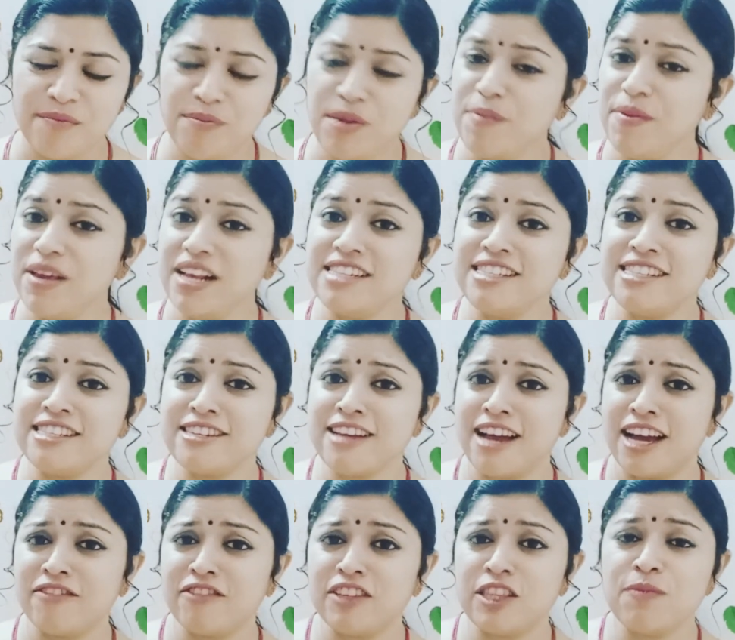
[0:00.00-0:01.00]
Maybe I'll
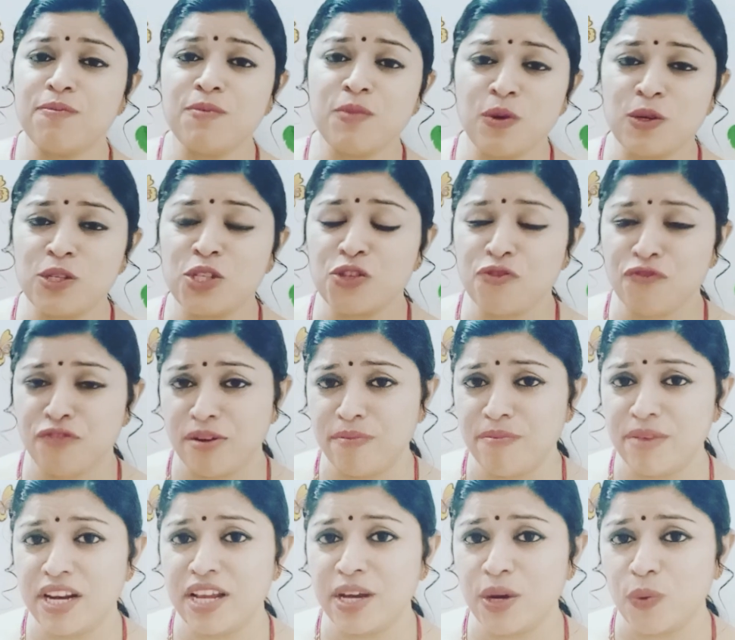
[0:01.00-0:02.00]
start with the most
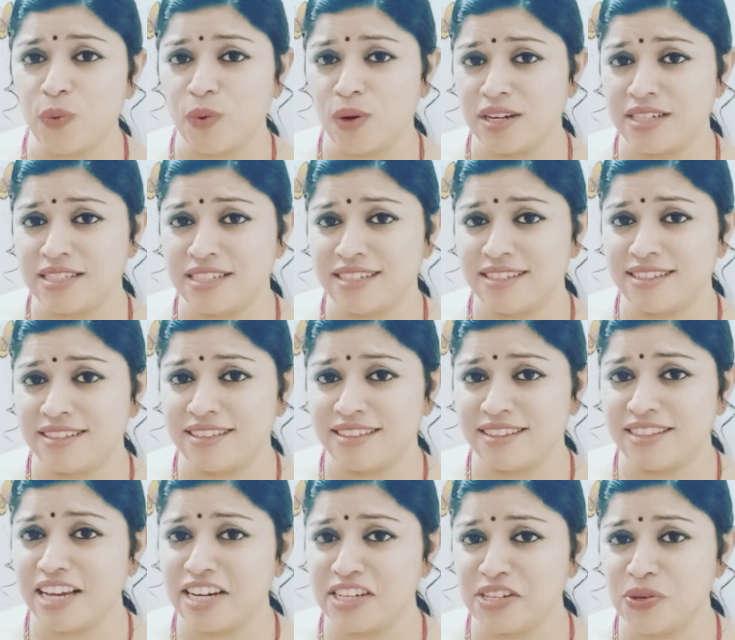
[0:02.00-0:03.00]
familiar word
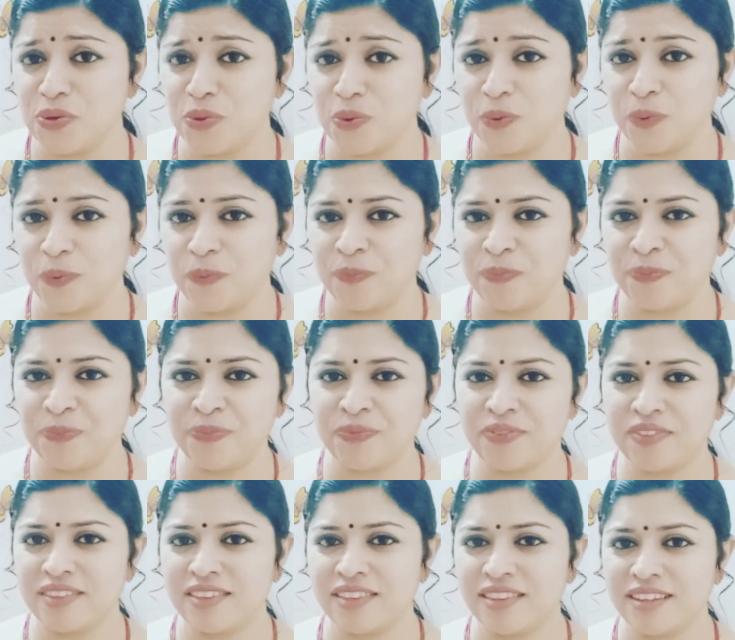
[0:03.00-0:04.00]
that you know.
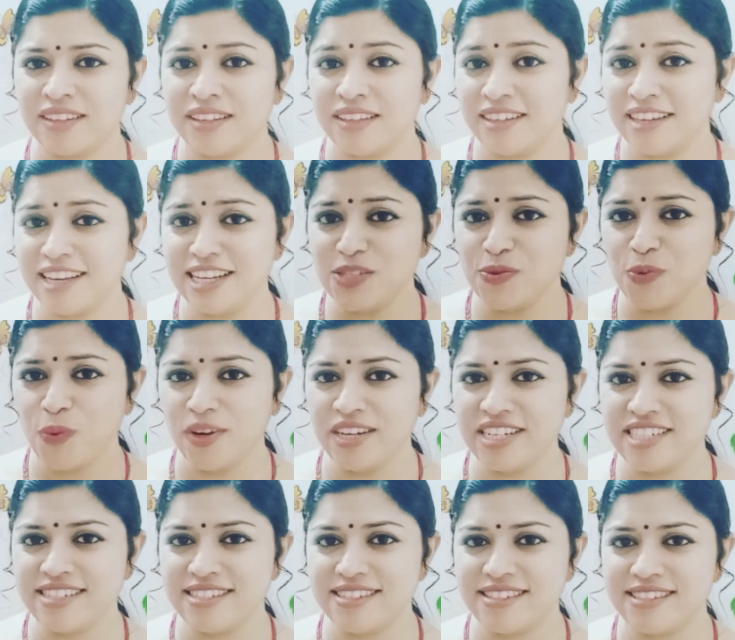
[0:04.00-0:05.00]
Guess what
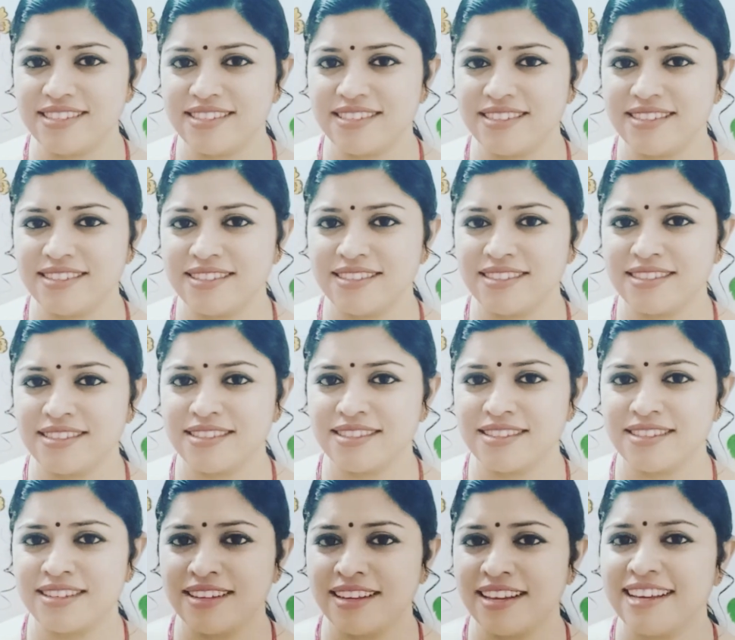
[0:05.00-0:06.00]
it is?
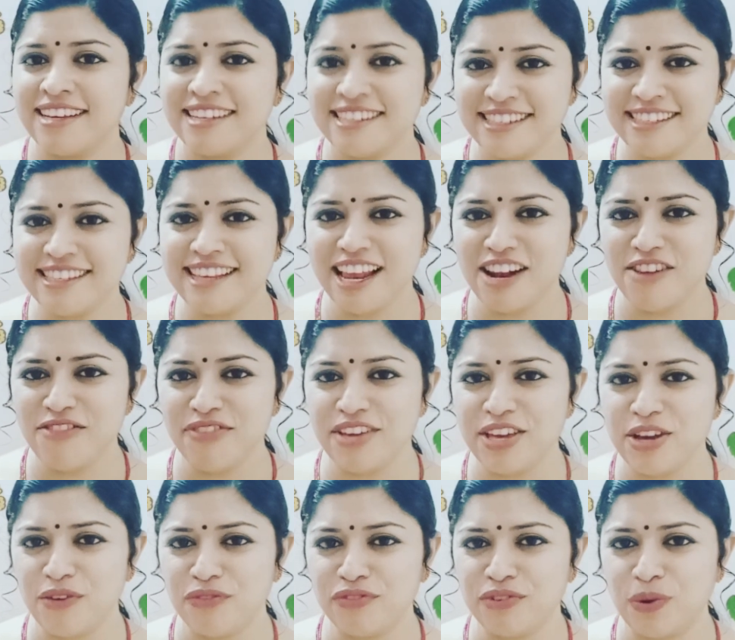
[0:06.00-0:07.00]

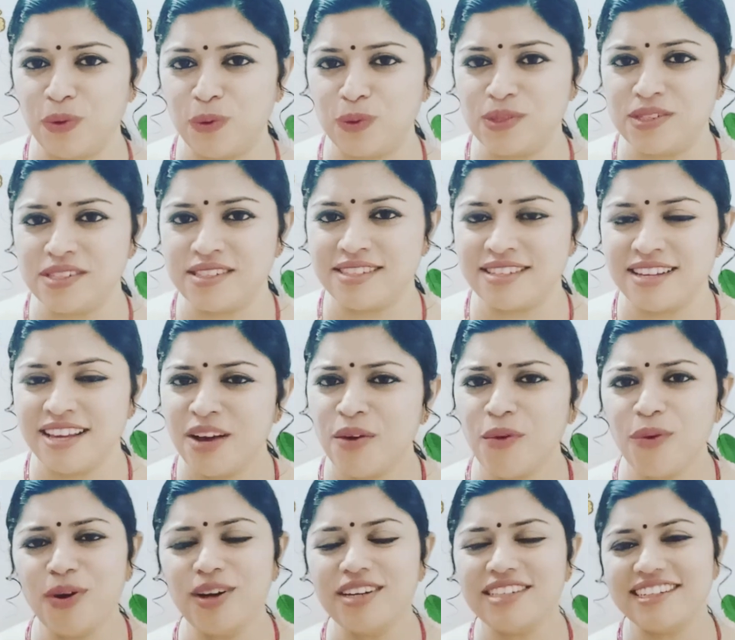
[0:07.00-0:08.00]
Selfie, of course.
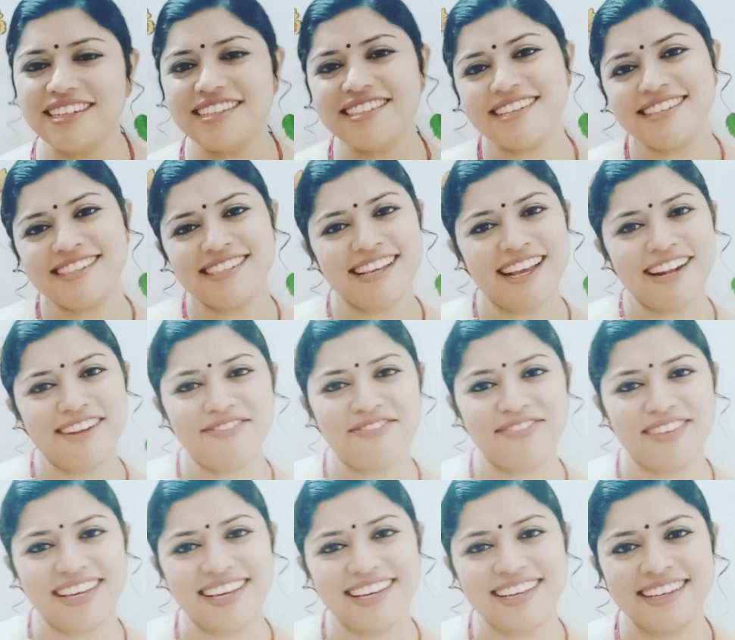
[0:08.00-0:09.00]
What is a
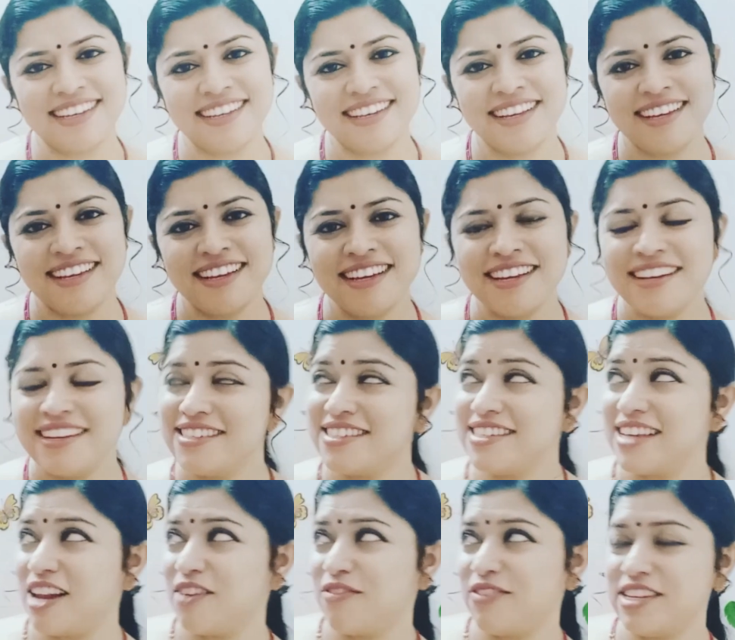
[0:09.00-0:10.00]
selfie?
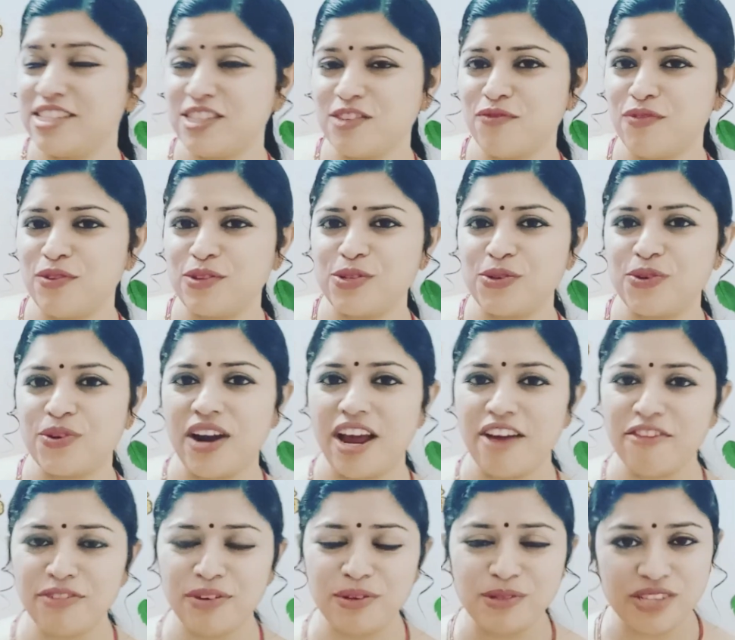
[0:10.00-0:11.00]
Selfie is a
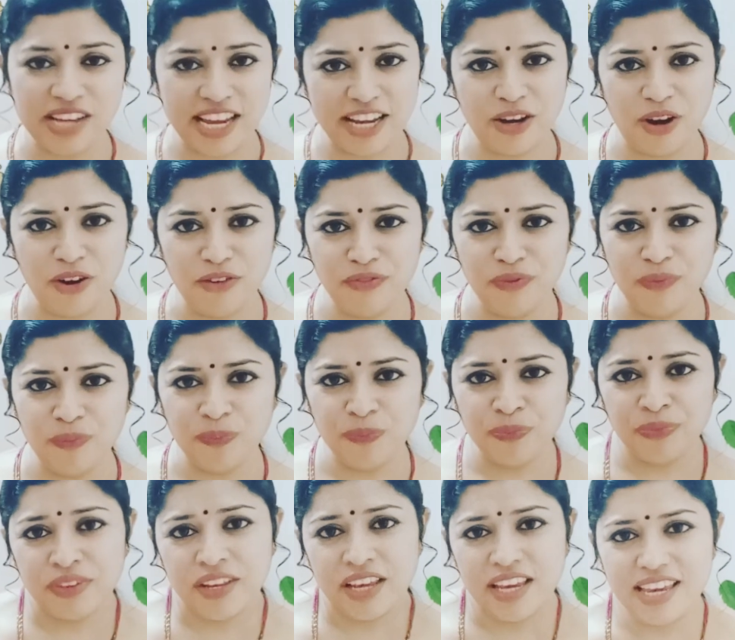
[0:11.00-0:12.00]
photograph you take of
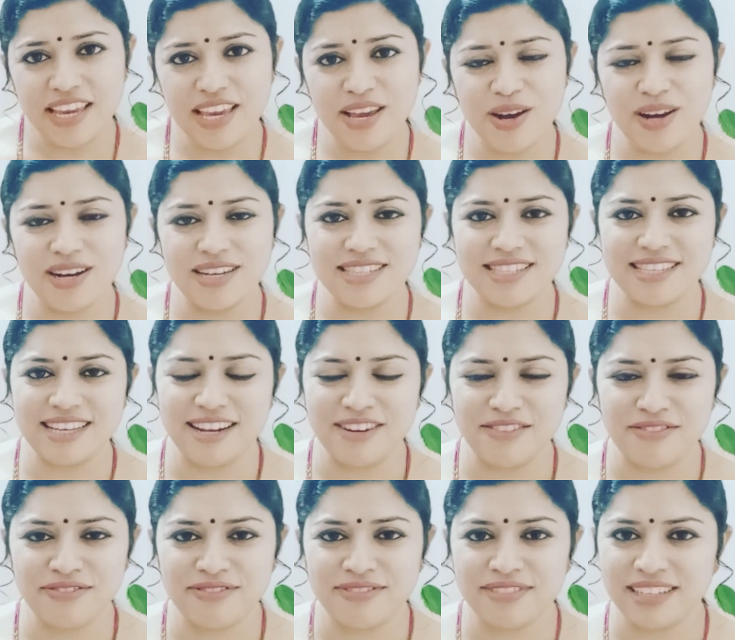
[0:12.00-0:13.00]

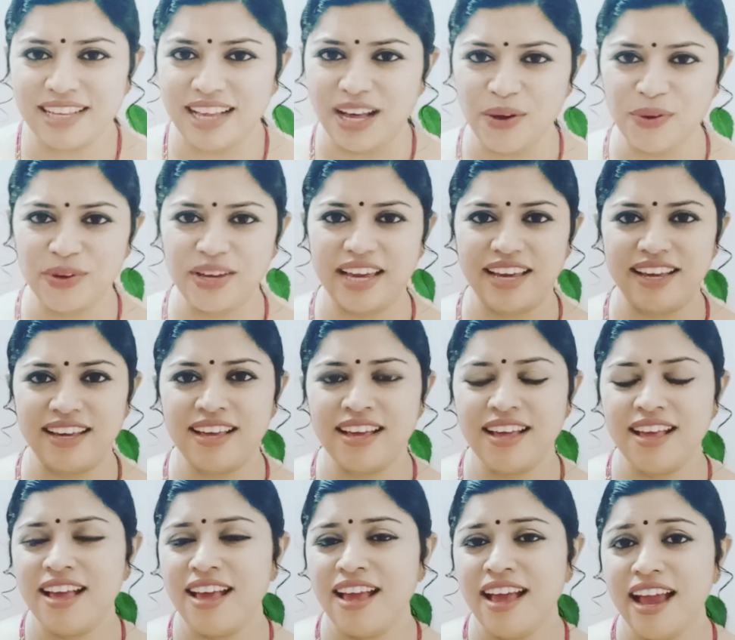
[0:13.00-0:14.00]
yourself. Okay.
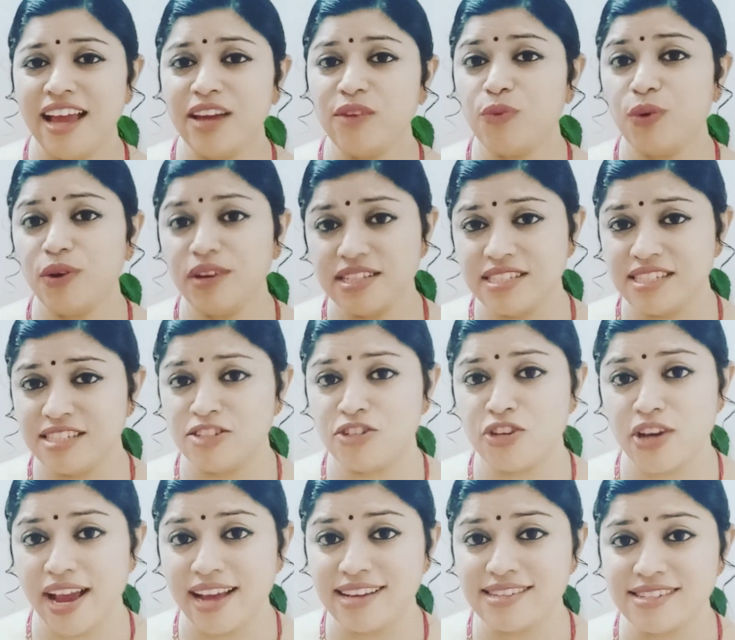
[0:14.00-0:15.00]
And what is
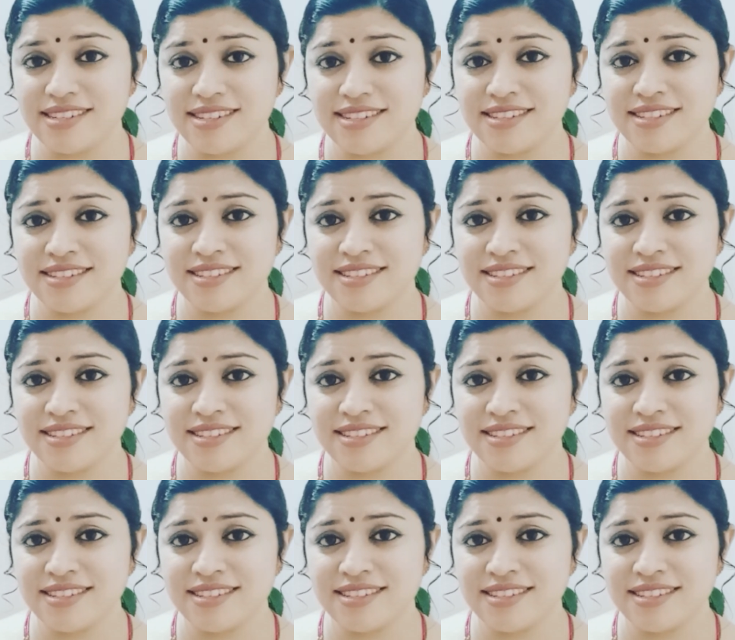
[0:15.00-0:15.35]
chat?